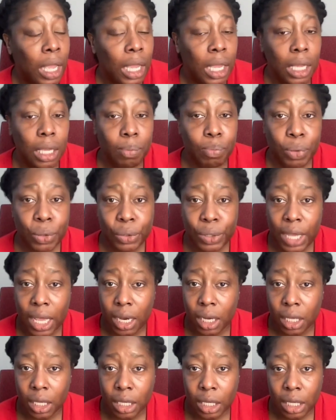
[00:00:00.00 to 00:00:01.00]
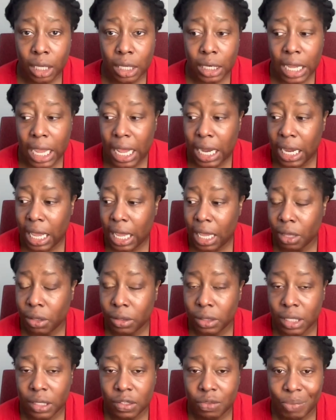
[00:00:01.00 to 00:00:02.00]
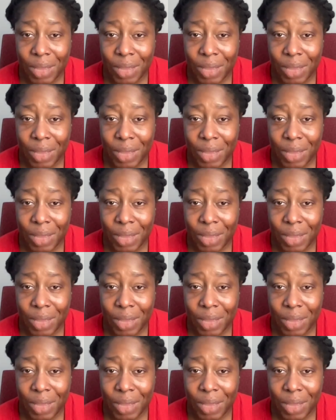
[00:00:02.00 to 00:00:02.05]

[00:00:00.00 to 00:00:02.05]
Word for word: He pulled out a gun and held this